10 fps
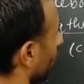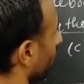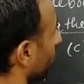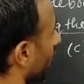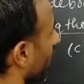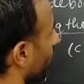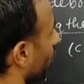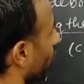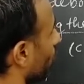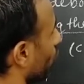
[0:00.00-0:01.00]
of the
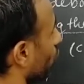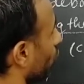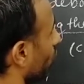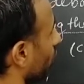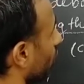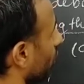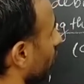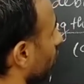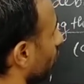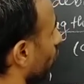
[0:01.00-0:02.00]
lambda of proton
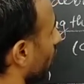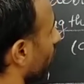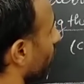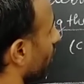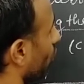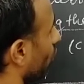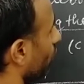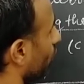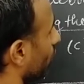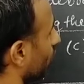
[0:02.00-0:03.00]
to lambda
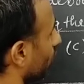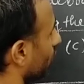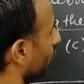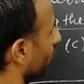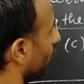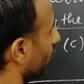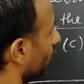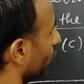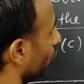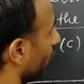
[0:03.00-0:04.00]
of
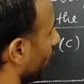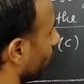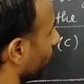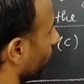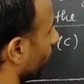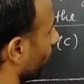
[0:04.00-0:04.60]
deuterium,